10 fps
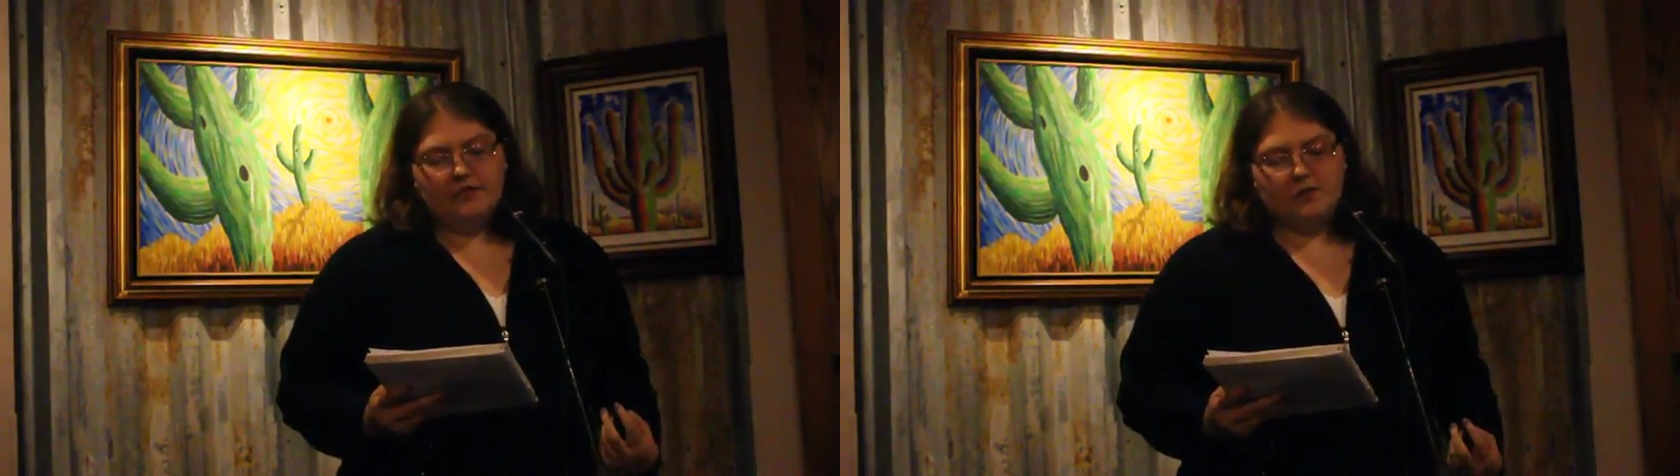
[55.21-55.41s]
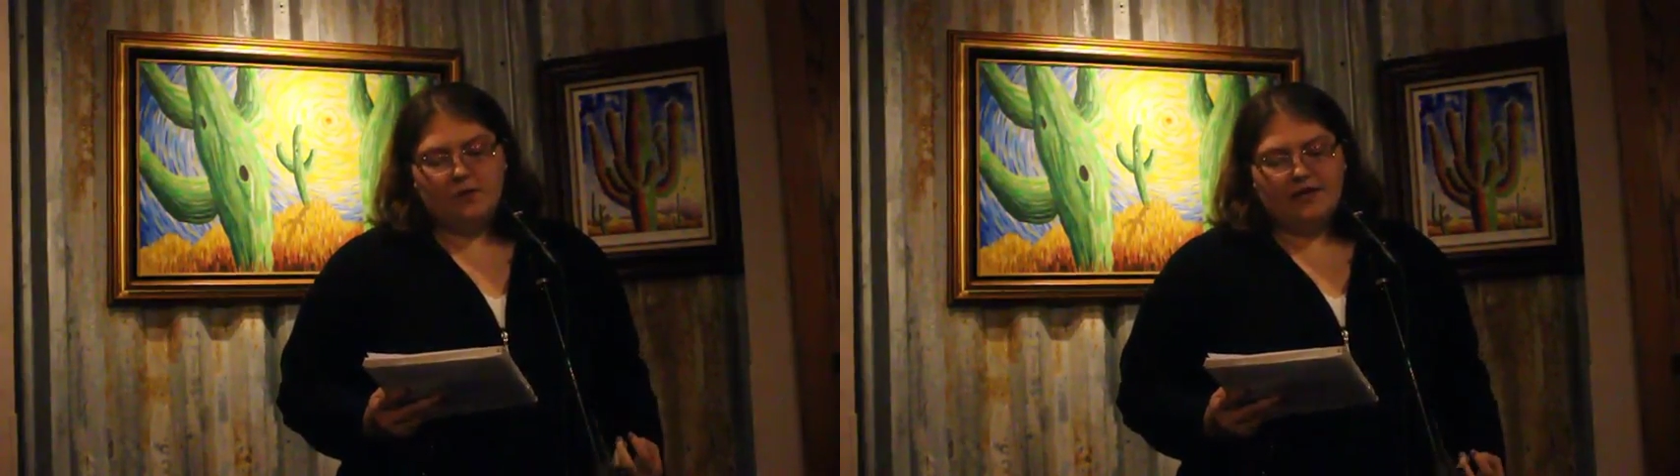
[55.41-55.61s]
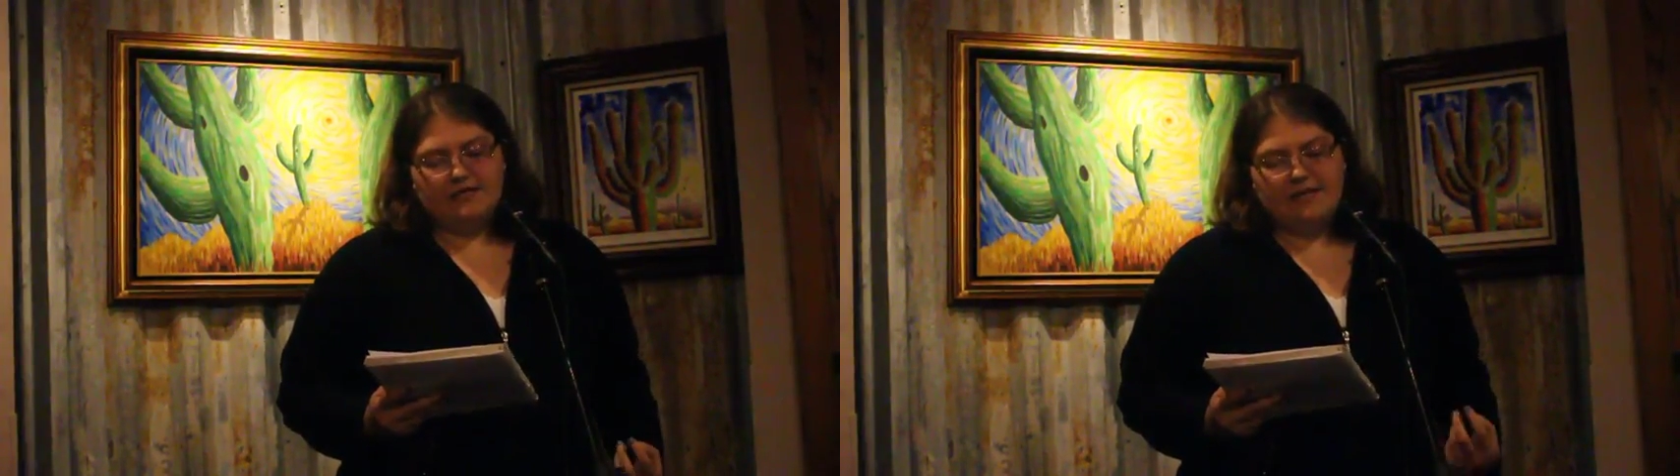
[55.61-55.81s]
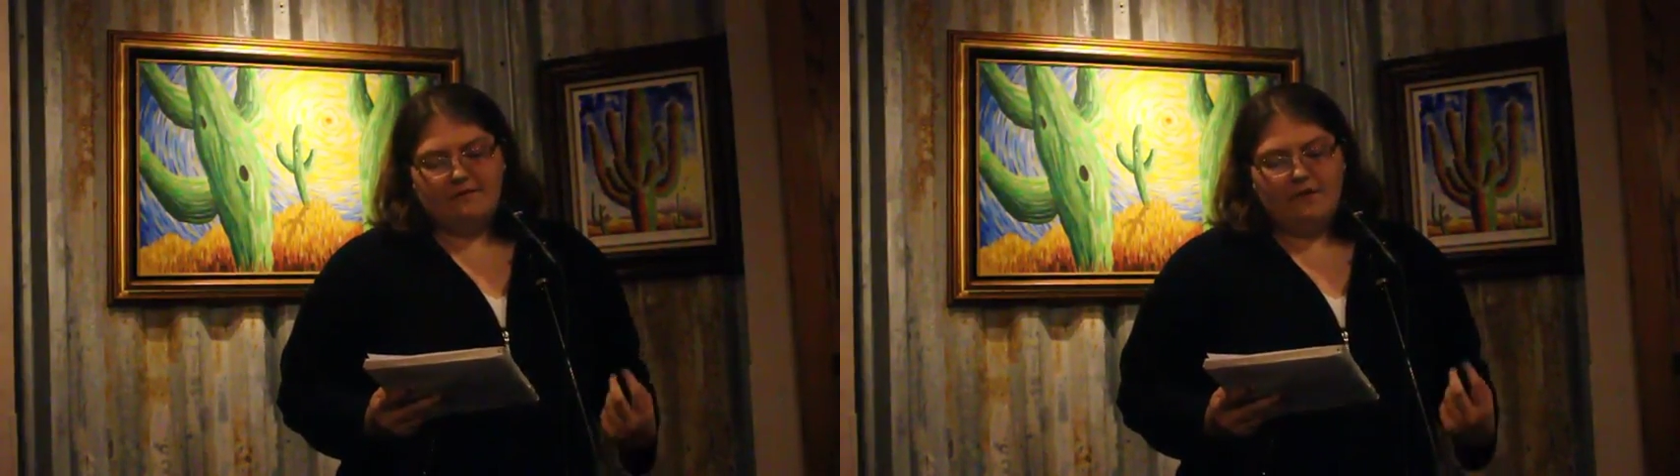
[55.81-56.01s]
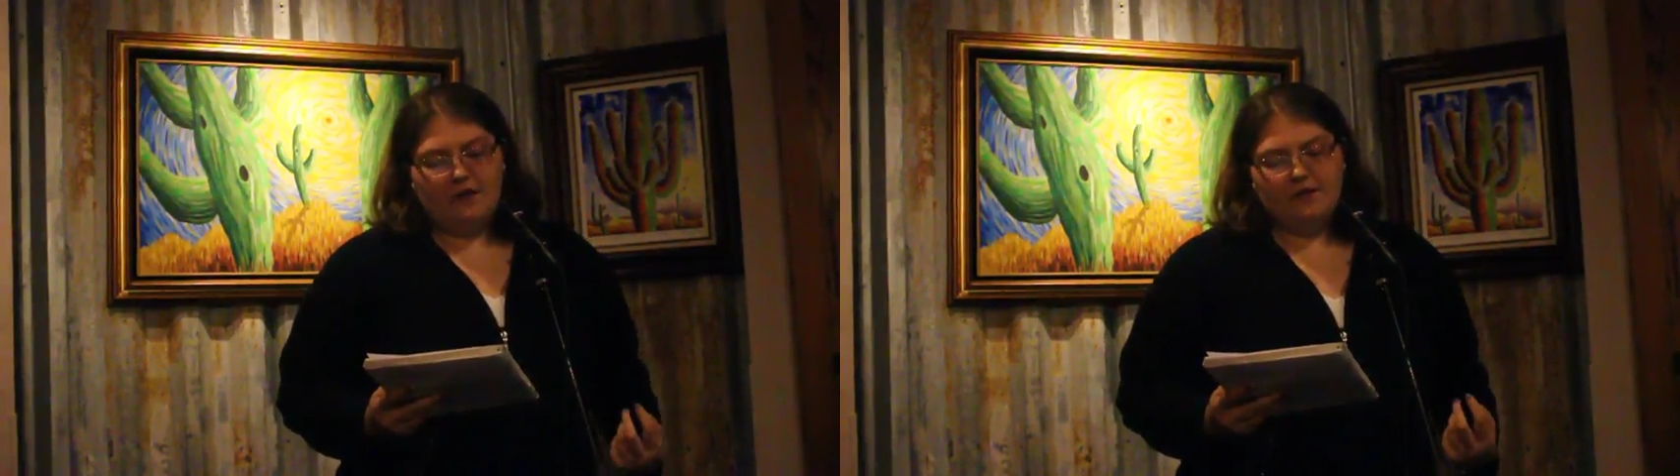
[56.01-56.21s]
120s
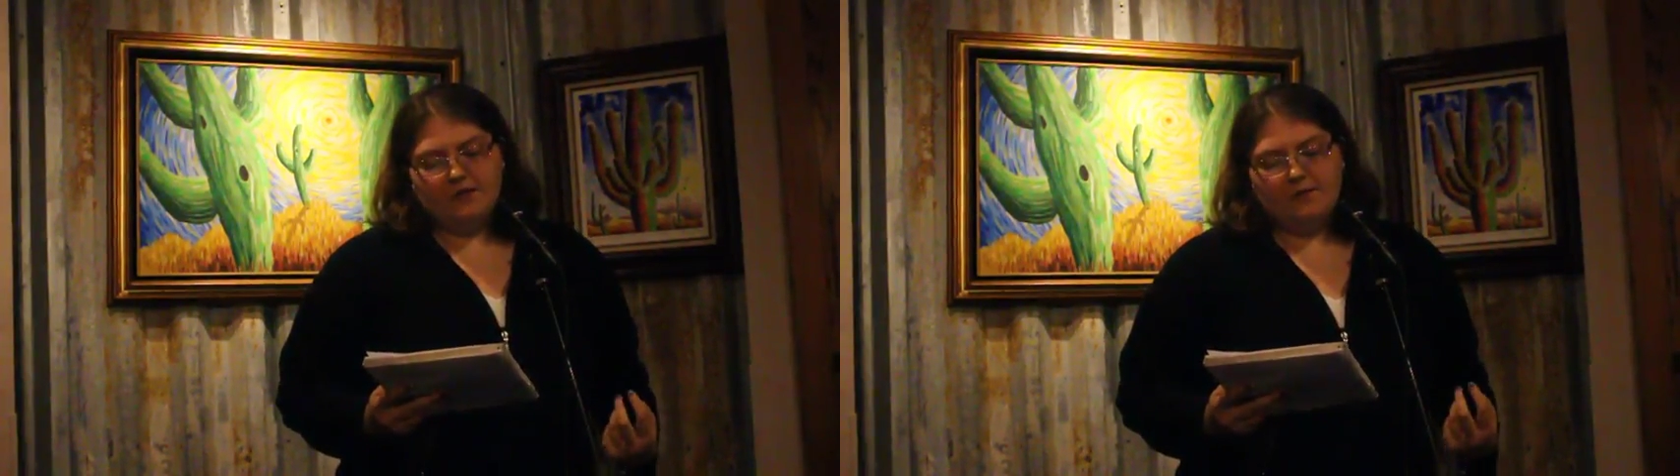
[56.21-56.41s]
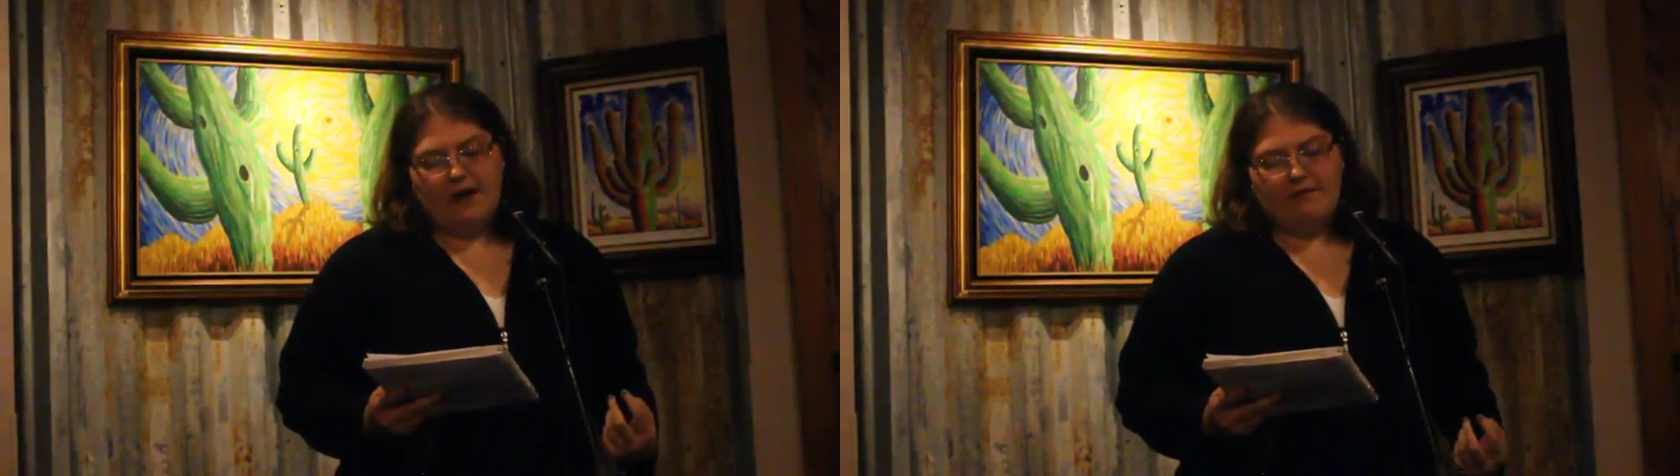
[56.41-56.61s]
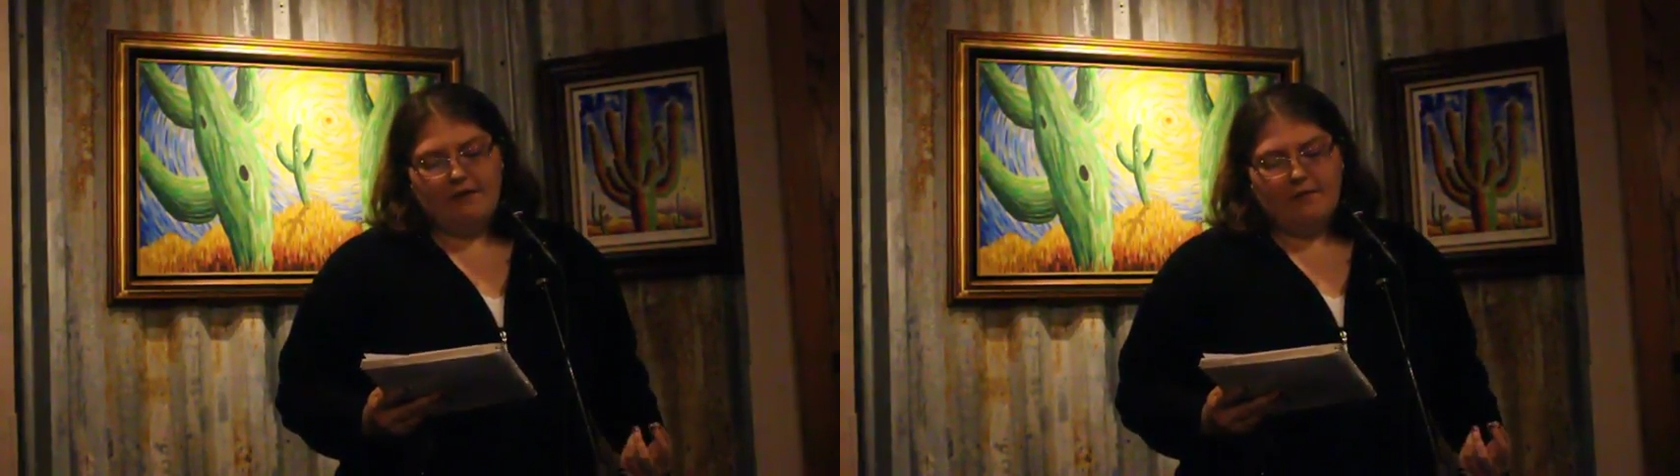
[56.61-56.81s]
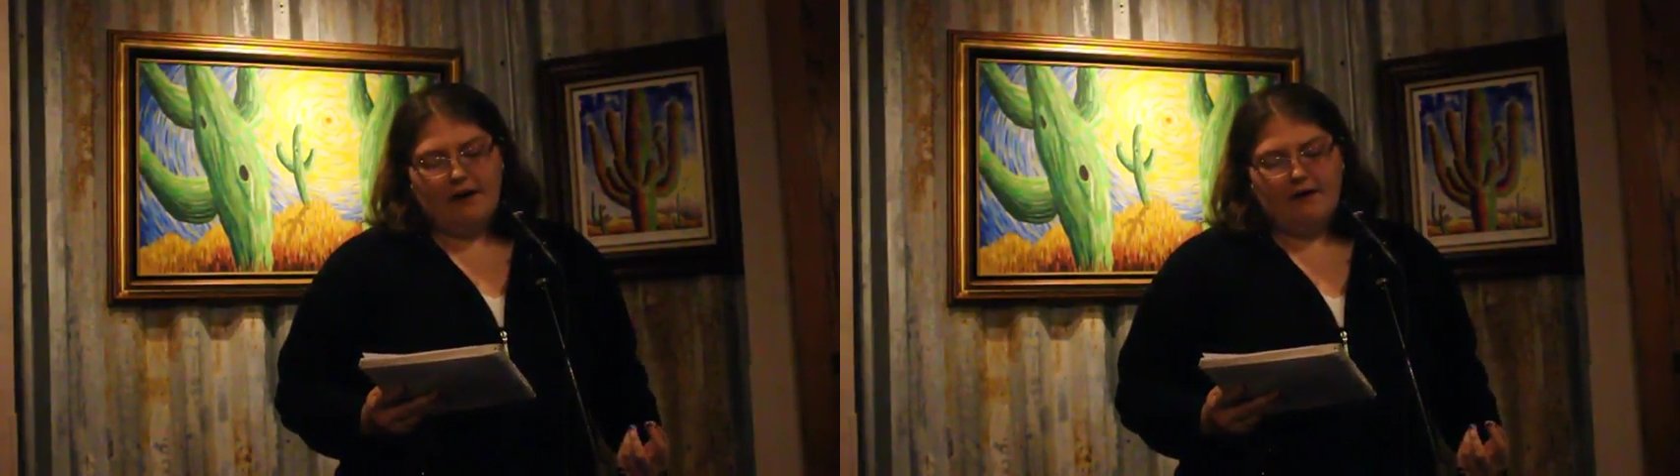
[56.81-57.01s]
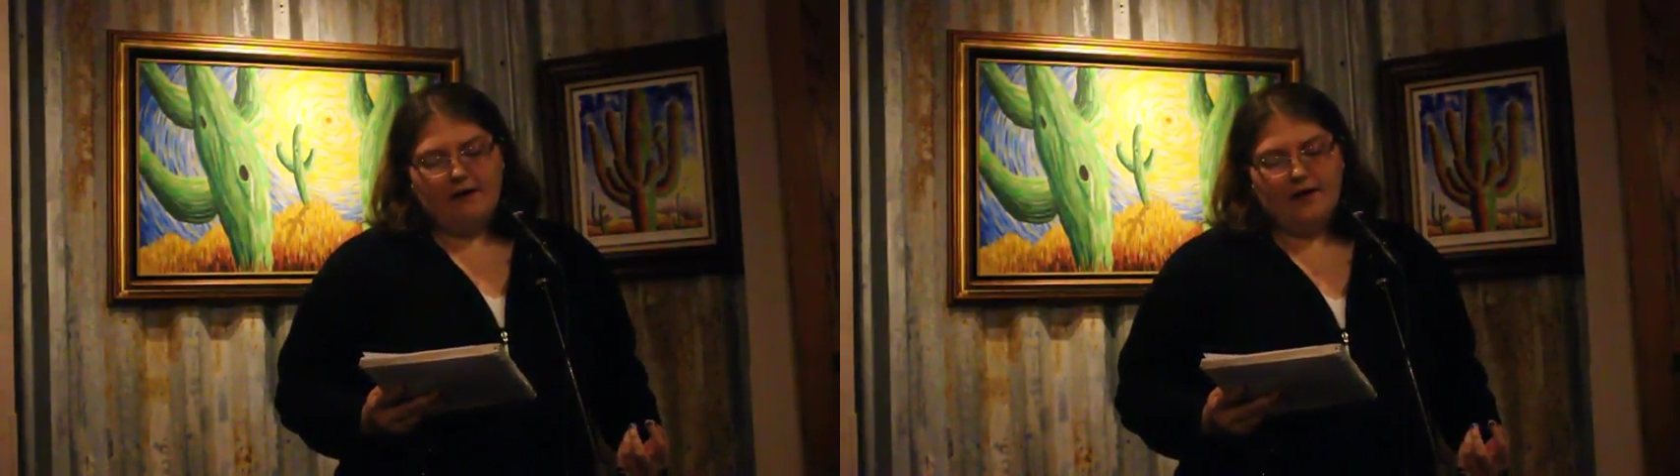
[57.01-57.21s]
that followed you
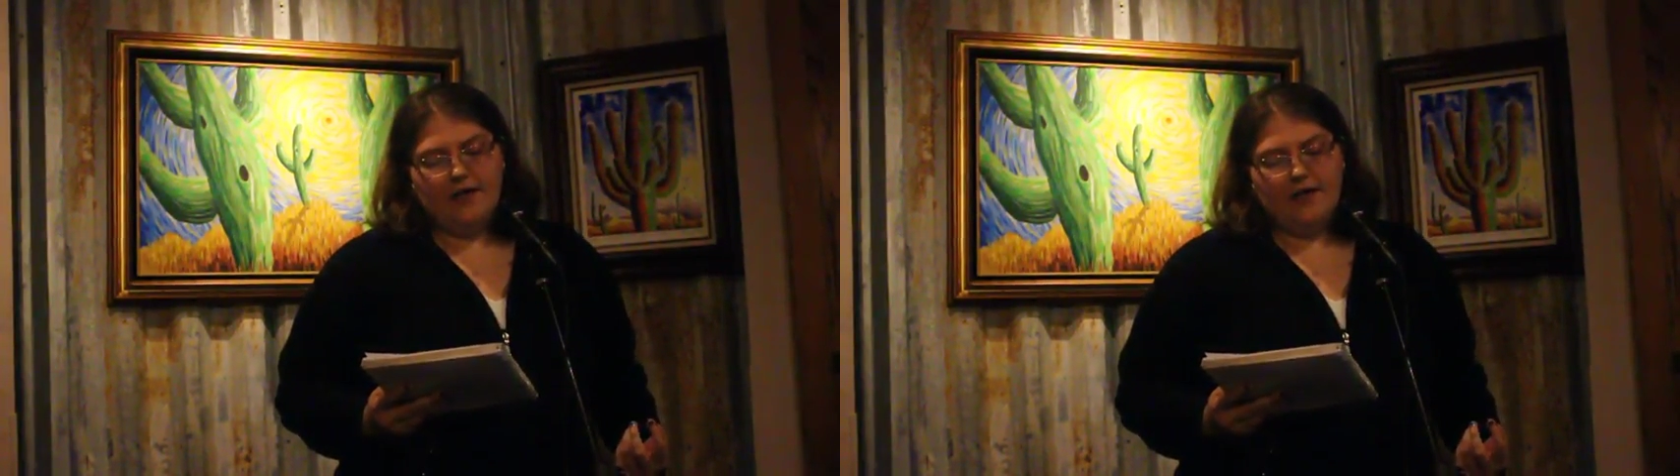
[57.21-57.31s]
everywhere.